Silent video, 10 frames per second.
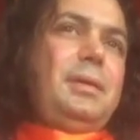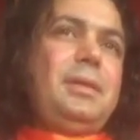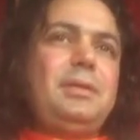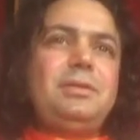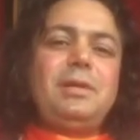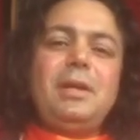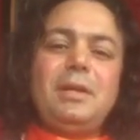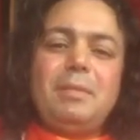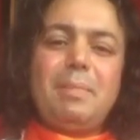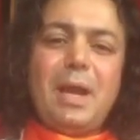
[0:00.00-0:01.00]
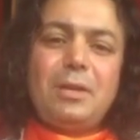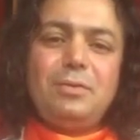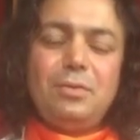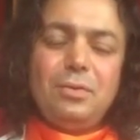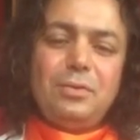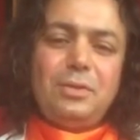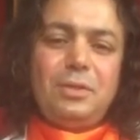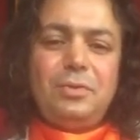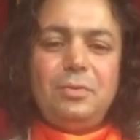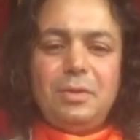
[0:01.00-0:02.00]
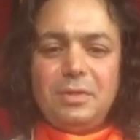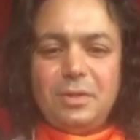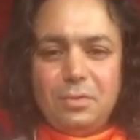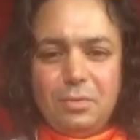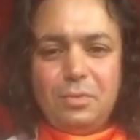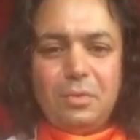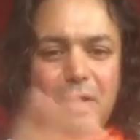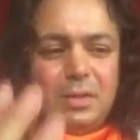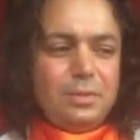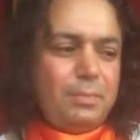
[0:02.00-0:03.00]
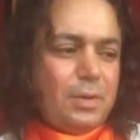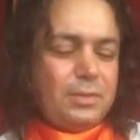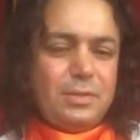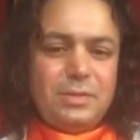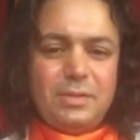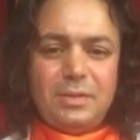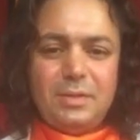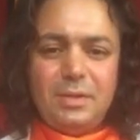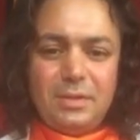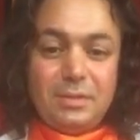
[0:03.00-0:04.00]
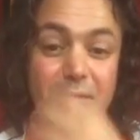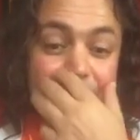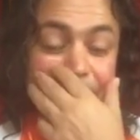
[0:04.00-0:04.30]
strain on the back to go sit through this and go through all this process. You see.